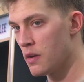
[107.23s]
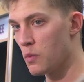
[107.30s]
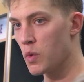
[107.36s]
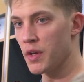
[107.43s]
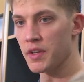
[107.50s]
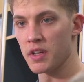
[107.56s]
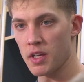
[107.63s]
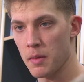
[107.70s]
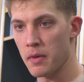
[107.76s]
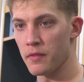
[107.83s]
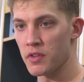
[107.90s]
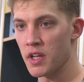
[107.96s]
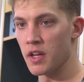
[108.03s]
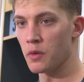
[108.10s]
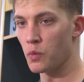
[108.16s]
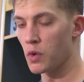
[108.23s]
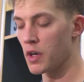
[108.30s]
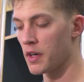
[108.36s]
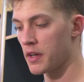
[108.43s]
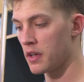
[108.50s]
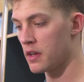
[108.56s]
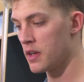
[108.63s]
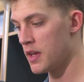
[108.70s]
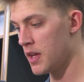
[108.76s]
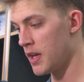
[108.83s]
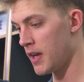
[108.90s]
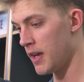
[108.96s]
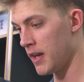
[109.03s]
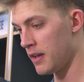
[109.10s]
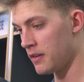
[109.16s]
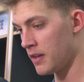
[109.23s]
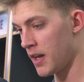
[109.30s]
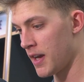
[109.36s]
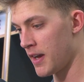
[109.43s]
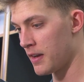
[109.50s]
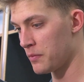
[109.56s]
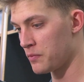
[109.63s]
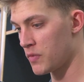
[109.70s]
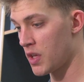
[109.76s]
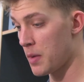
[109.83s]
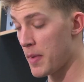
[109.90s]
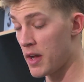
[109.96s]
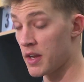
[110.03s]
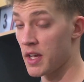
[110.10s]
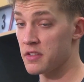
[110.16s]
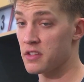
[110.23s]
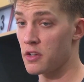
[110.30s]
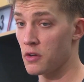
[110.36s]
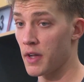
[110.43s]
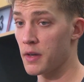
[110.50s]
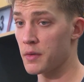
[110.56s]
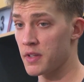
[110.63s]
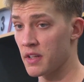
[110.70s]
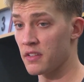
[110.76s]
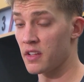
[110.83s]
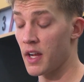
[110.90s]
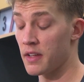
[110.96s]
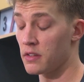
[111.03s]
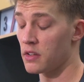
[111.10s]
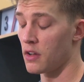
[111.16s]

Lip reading: willing to come every day and work and come out and execute like we did tonight.